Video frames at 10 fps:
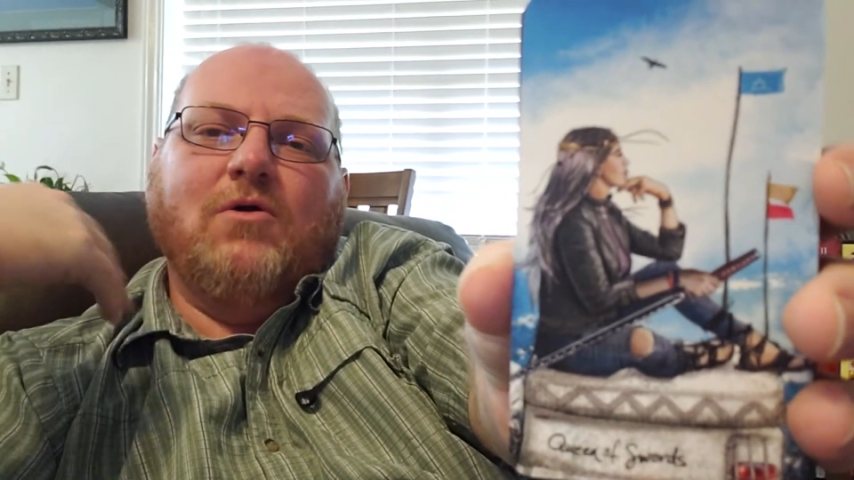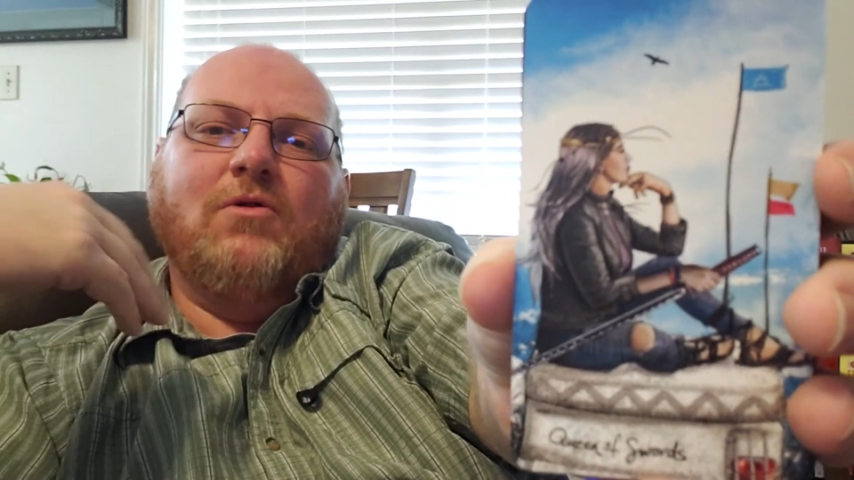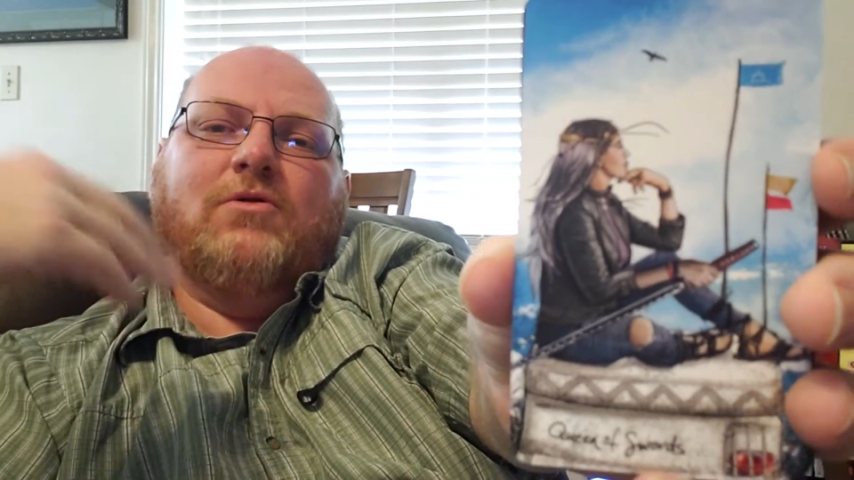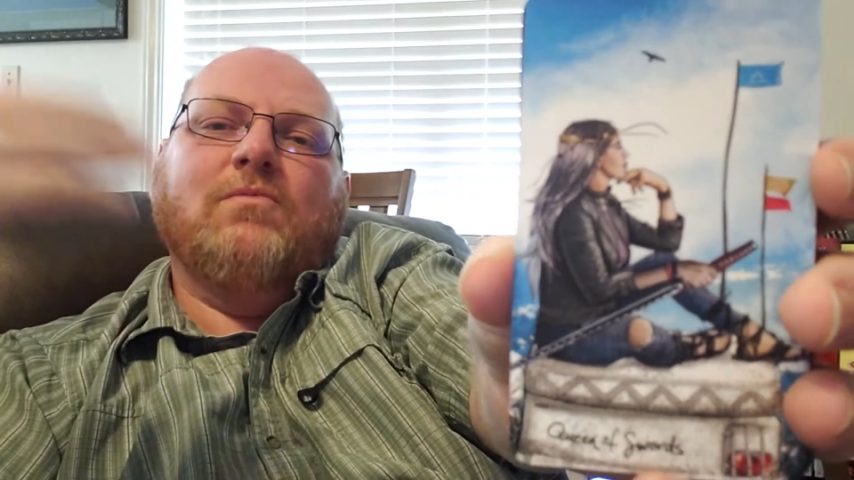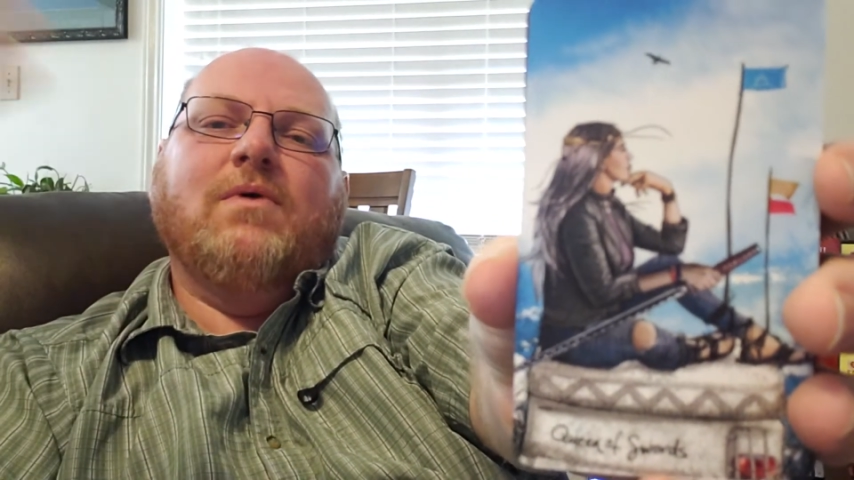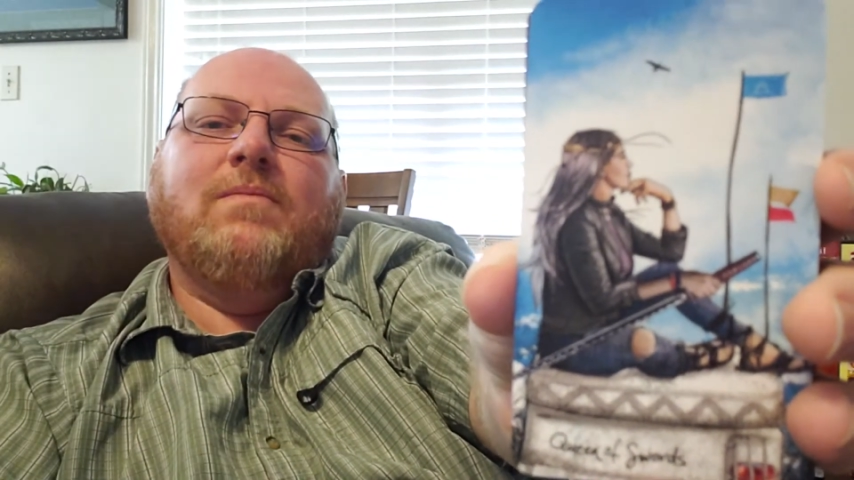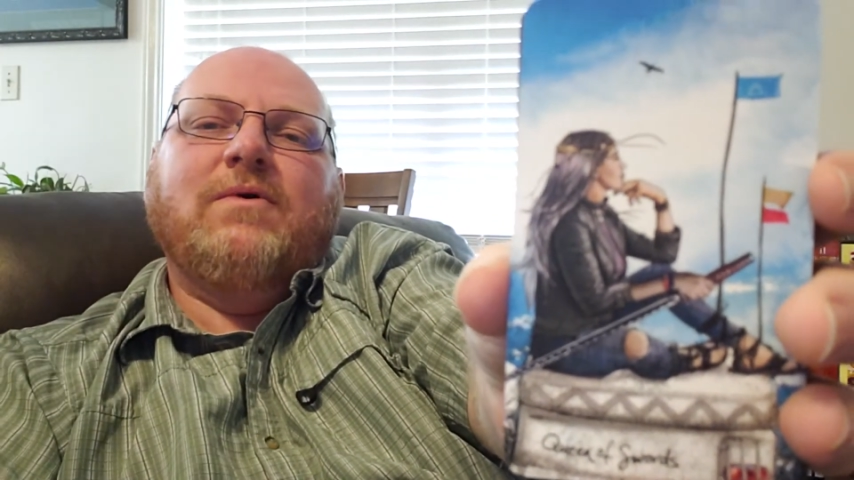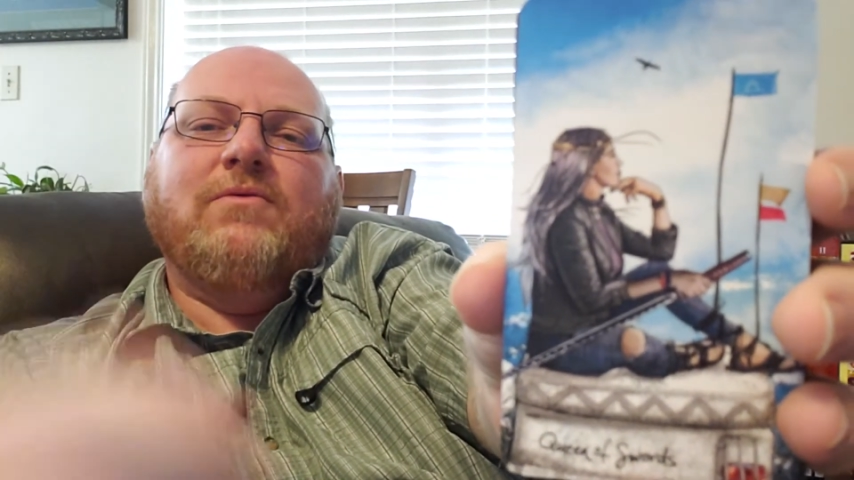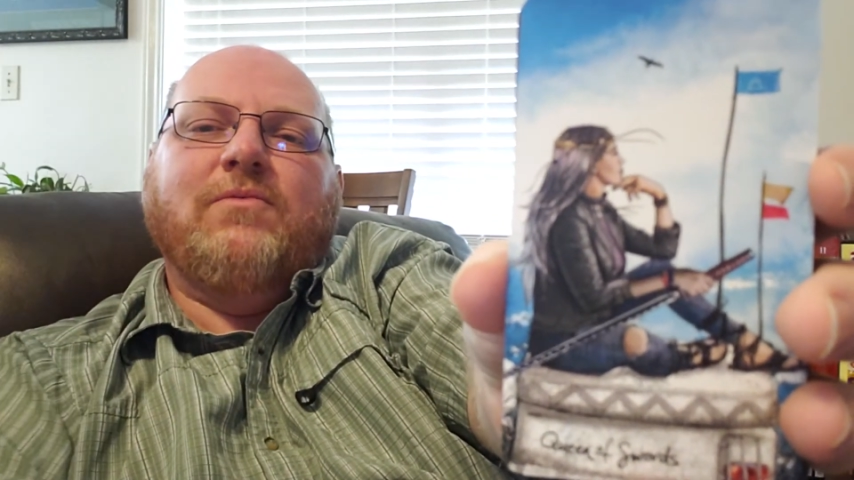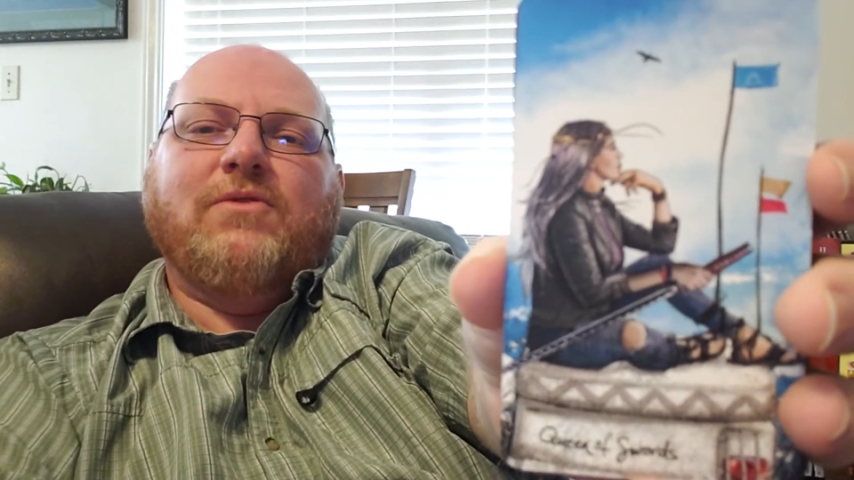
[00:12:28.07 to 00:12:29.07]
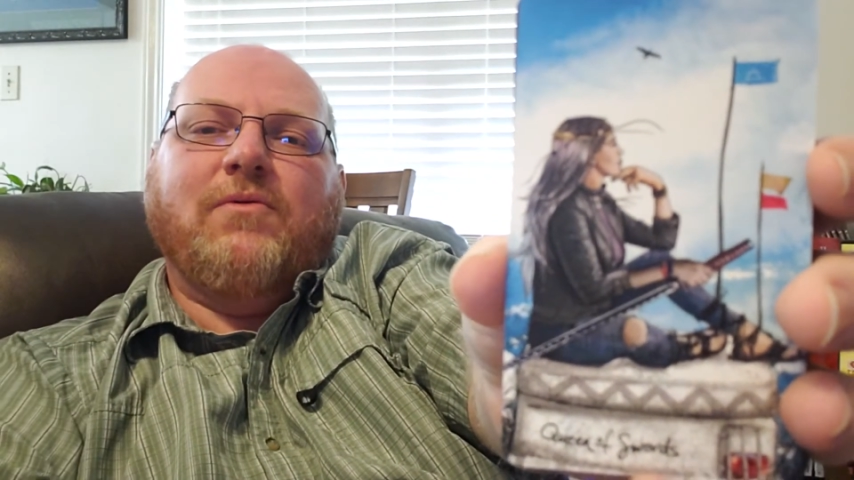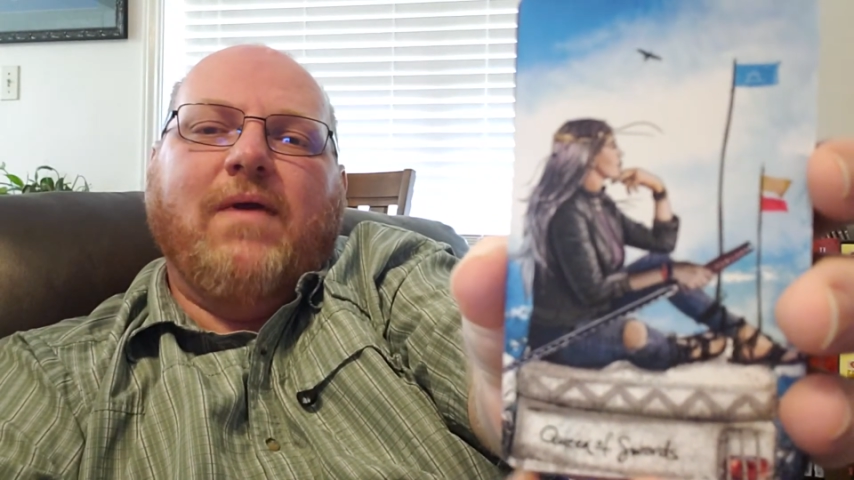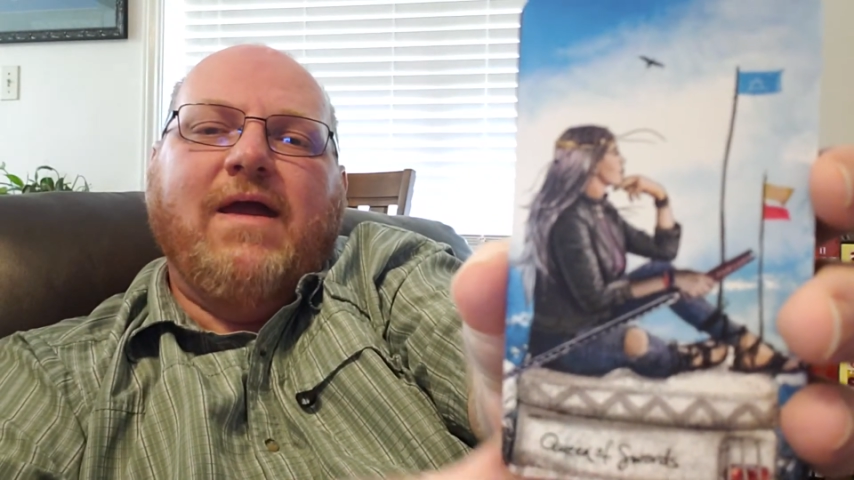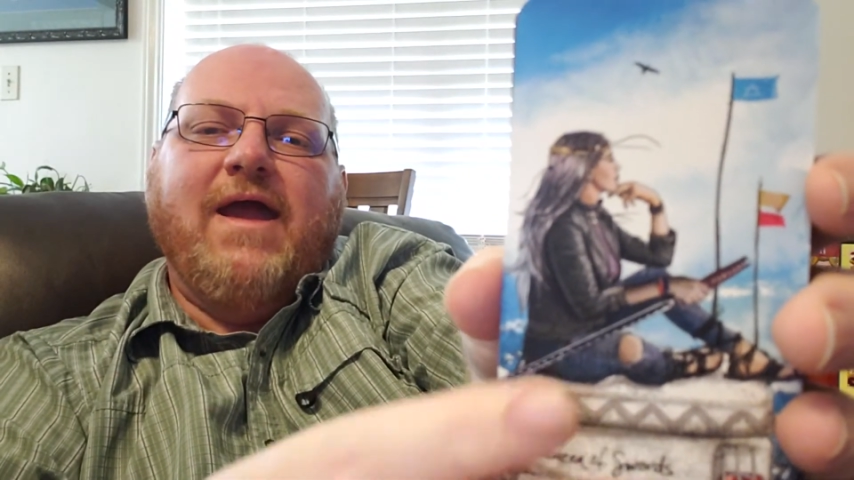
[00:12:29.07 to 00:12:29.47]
older woman with gray